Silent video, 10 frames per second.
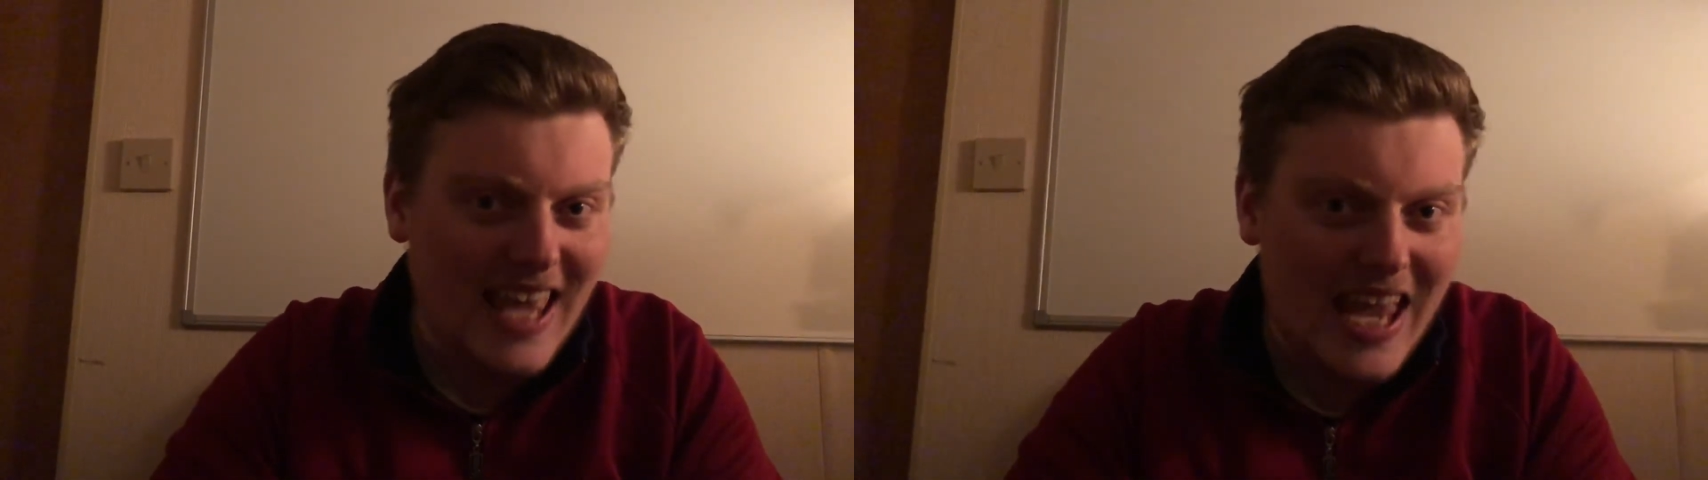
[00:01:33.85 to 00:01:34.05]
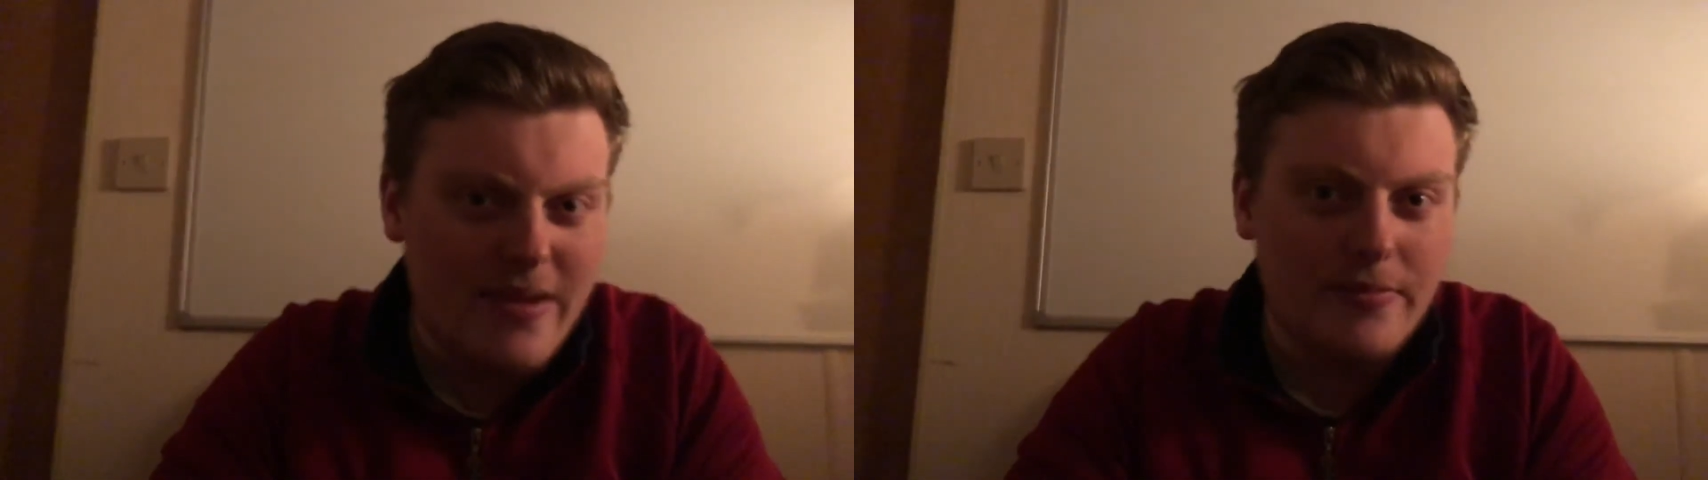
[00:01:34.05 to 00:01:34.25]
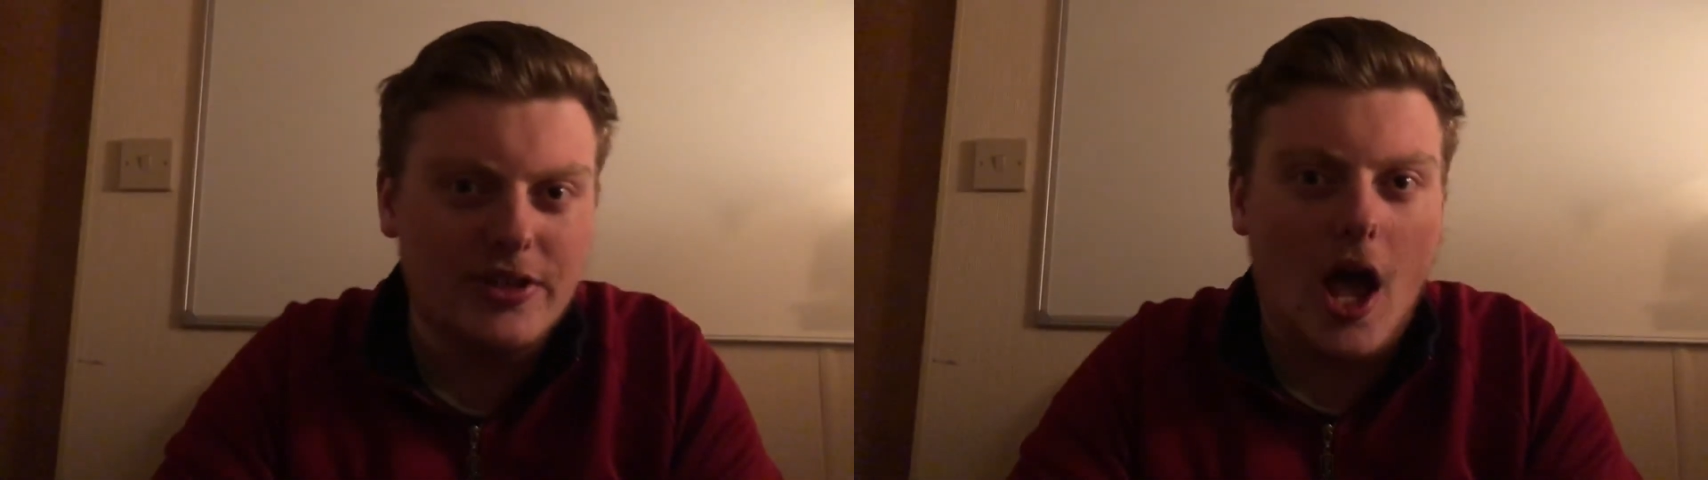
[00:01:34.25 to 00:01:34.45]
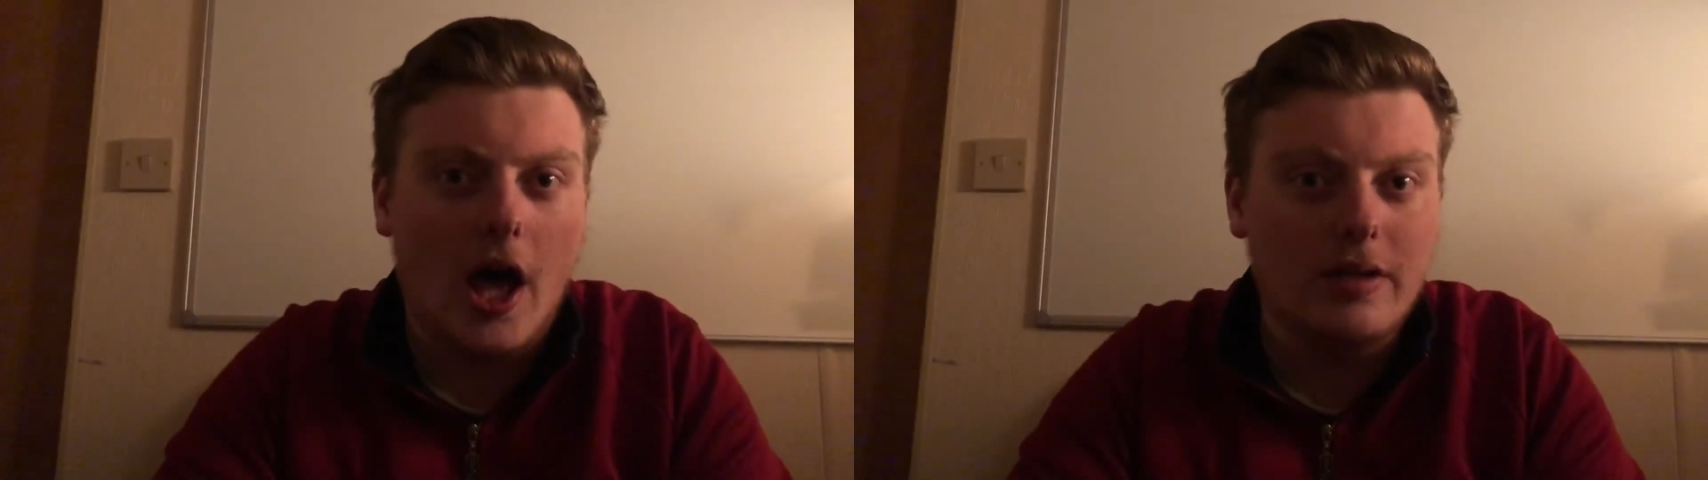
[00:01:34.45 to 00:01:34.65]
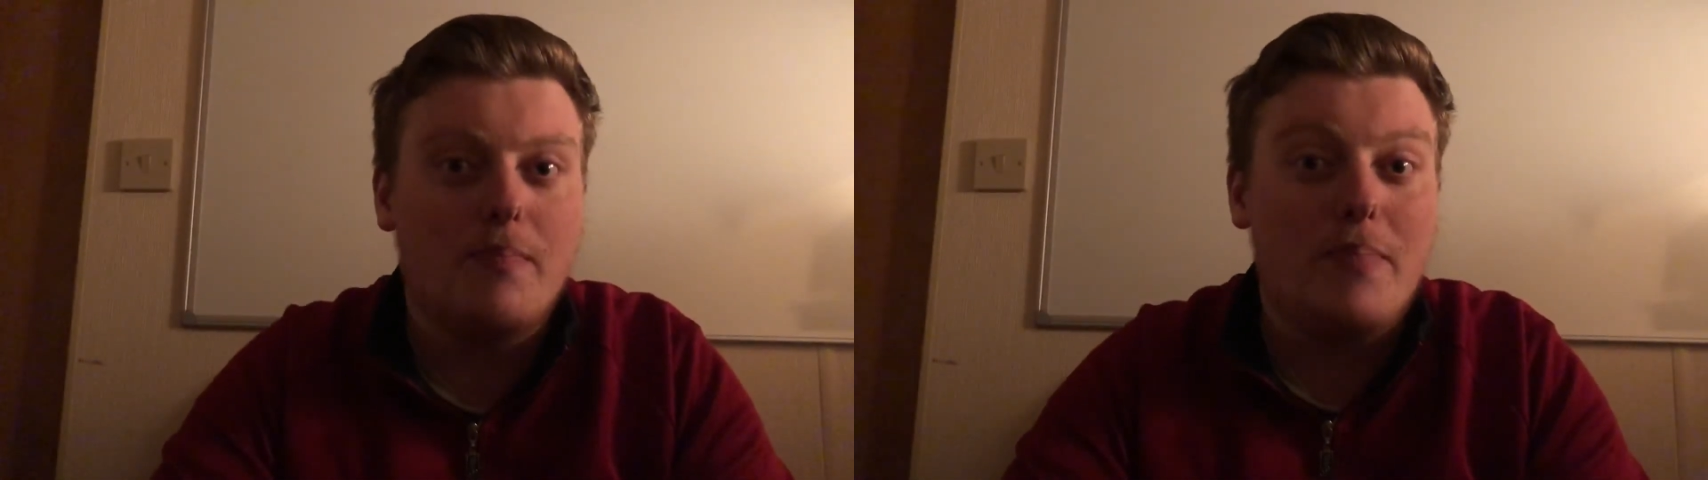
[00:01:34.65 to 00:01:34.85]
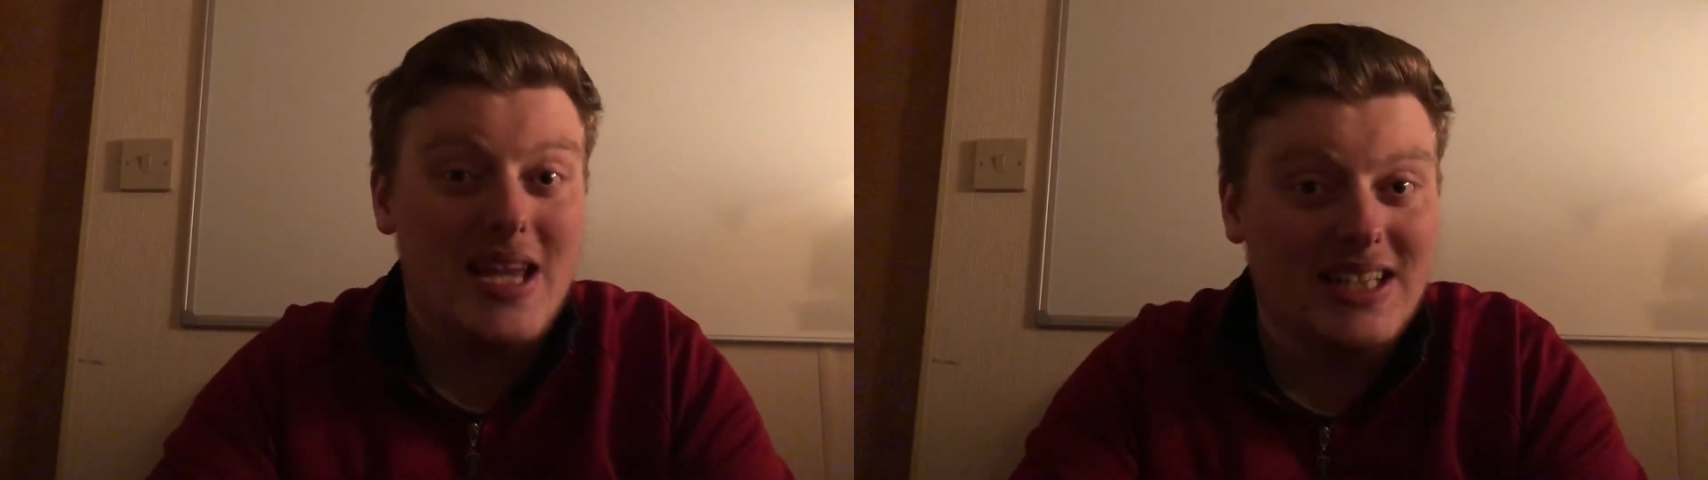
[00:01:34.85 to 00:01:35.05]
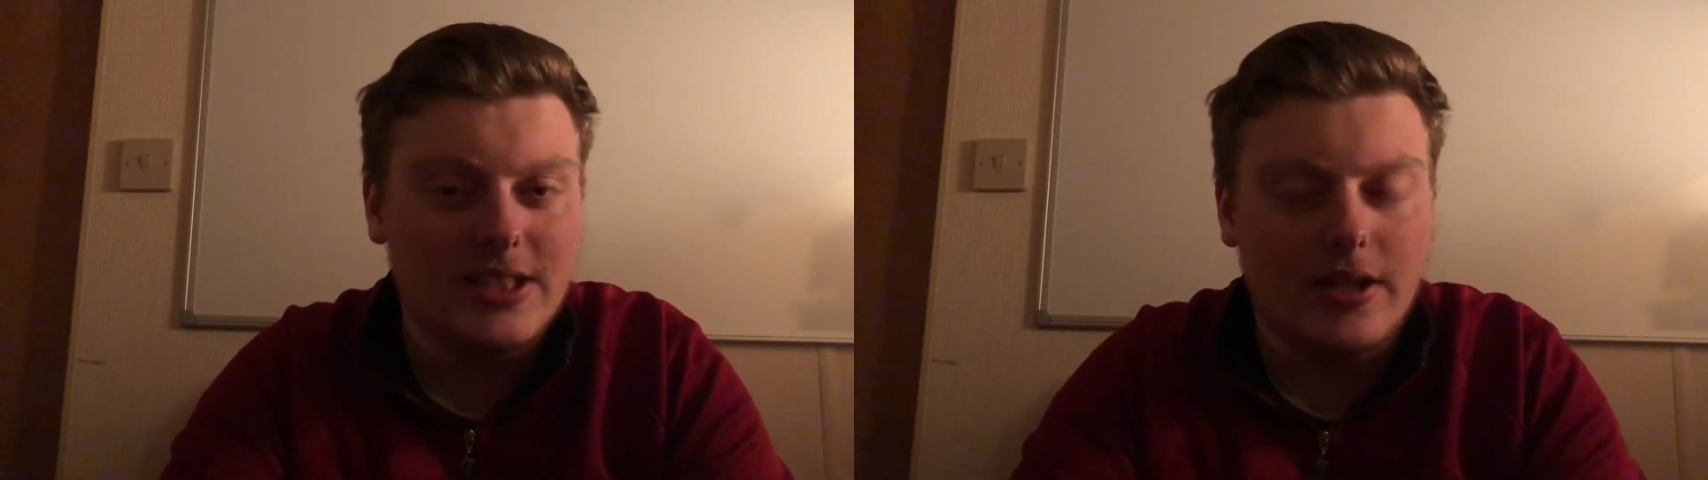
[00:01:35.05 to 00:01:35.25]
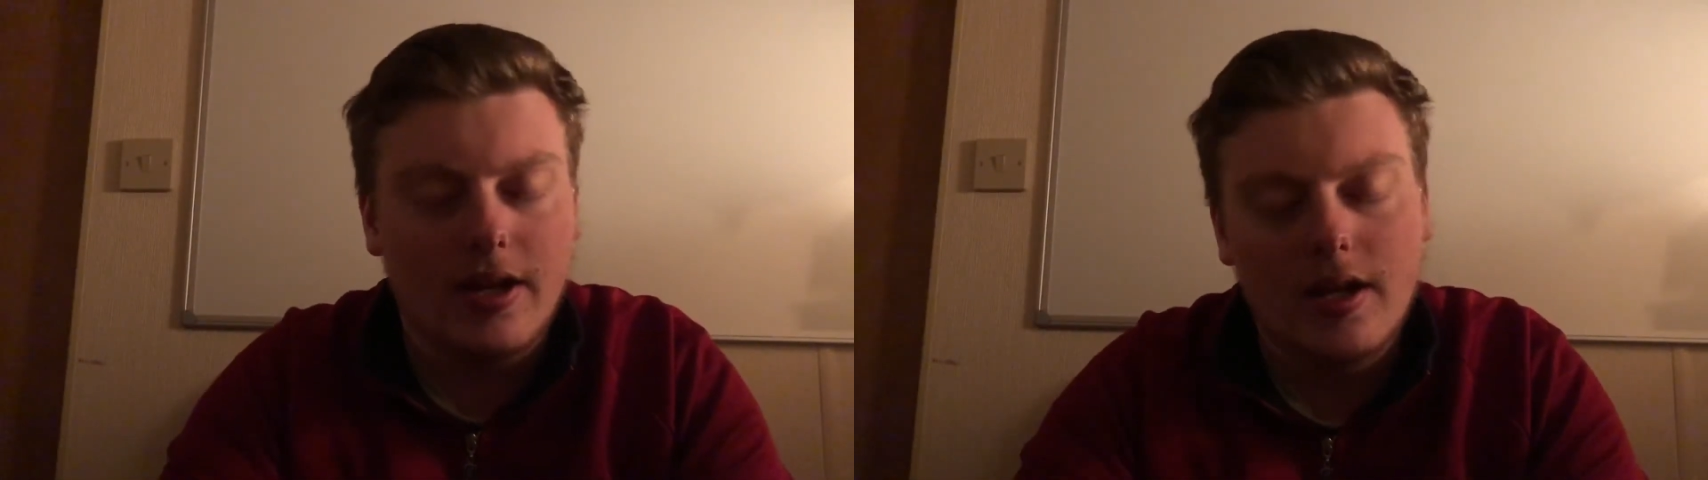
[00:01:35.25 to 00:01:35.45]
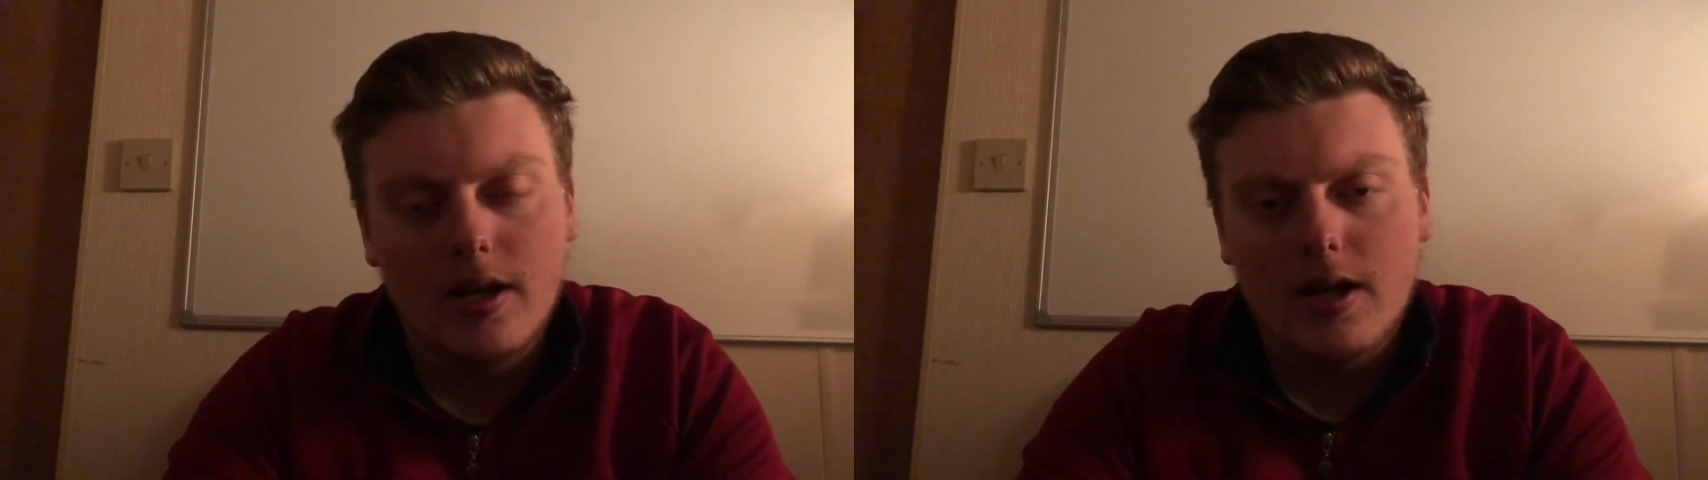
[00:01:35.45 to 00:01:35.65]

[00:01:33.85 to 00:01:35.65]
games unbeaten,